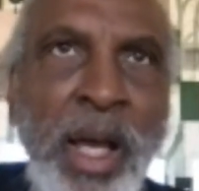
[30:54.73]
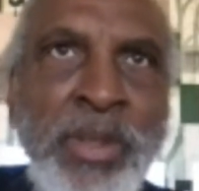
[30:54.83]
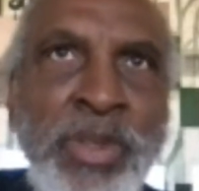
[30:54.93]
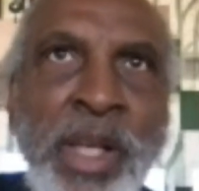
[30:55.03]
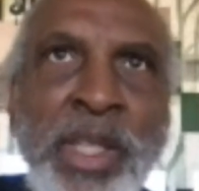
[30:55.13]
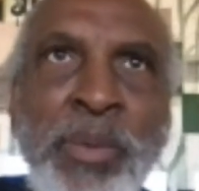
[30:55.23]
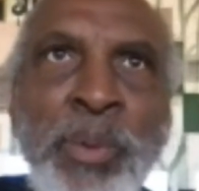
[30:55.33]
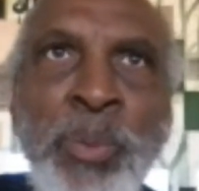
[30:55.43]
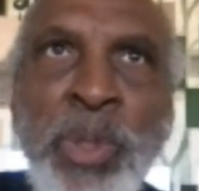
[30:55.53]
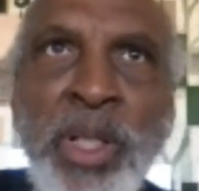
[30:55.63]
And so I think
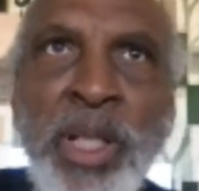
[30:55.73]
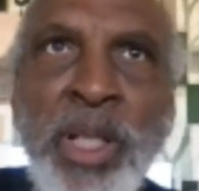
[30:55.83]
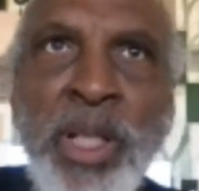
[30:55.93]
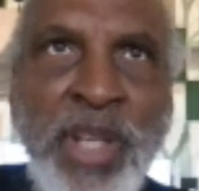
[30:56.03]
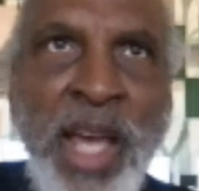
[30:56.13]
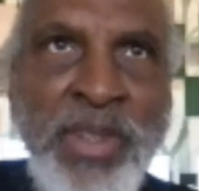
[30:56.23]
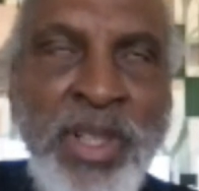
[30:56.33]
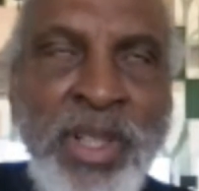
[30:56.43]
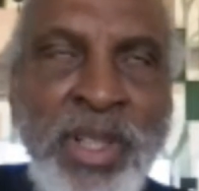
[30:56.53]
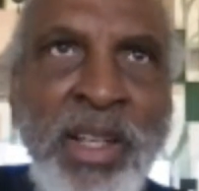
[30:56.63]
we really have to
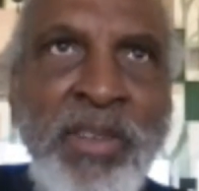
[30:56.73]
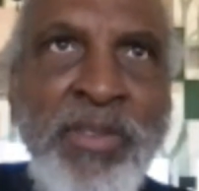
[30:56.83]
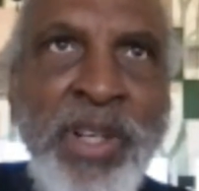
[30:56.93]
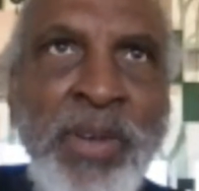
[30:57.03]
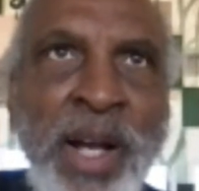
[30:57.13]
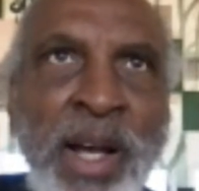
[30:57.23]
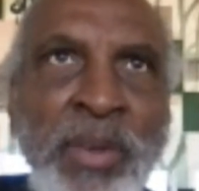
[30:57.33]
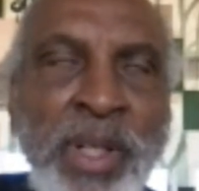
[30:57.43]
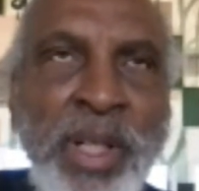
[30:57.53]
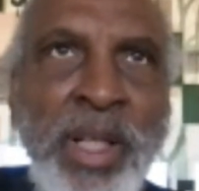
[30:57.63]
actually figure
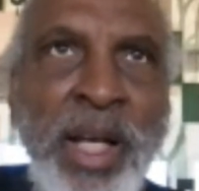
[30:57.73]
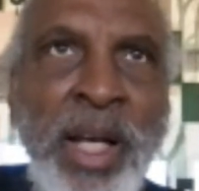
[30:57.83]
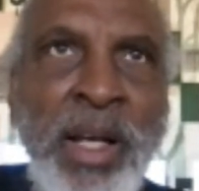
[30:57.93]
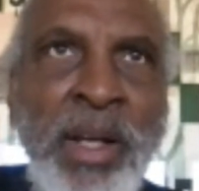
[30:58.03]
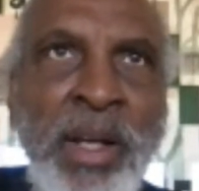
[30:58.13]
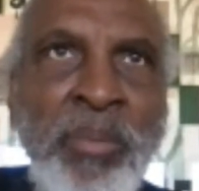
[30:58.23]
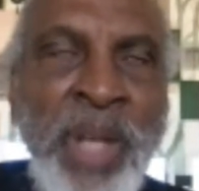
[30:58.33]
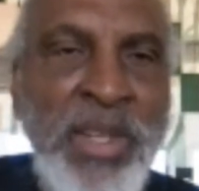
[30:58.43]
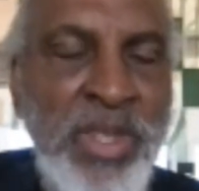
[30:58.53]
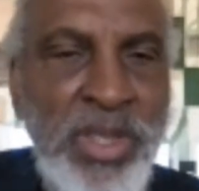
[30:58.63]
out, uh,
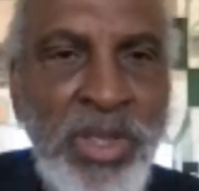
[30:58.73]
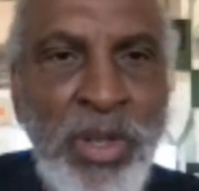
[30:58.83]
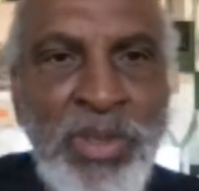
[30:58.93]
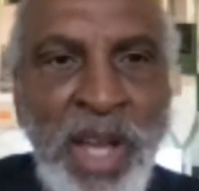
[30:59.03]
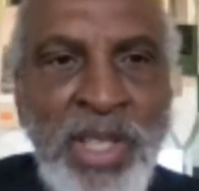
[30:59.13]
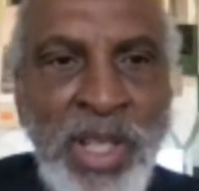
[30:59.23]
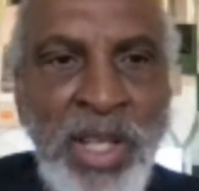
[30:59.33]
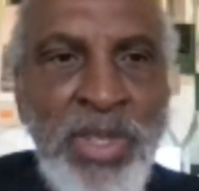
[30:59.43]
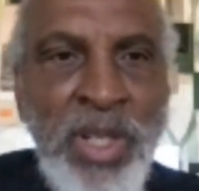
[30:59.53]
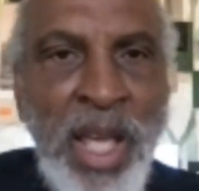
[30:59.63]
not just in terms of
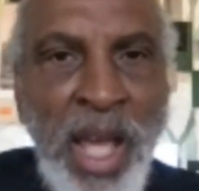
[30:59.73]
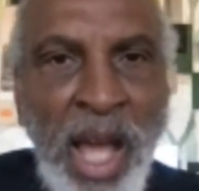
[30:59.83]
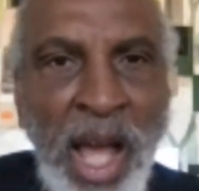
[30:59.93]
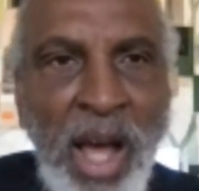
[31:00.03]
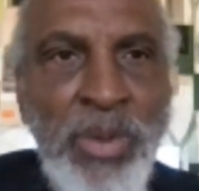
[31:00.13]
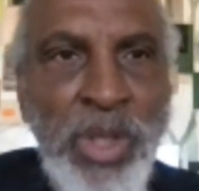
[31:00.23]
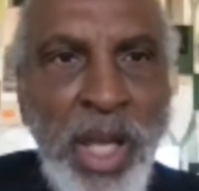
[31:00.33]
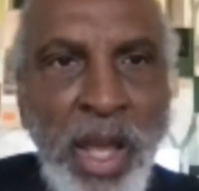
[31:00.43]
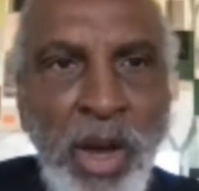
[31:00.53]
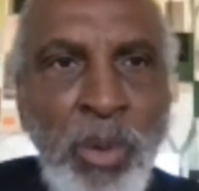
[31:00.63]
isolation, how
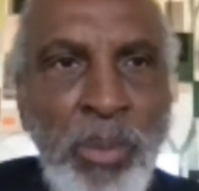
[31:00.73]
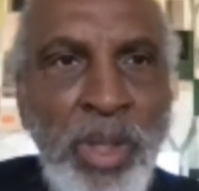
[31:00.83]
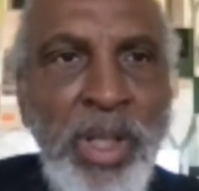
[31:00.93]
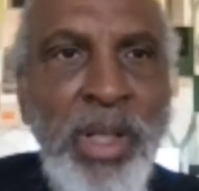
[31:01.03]
to help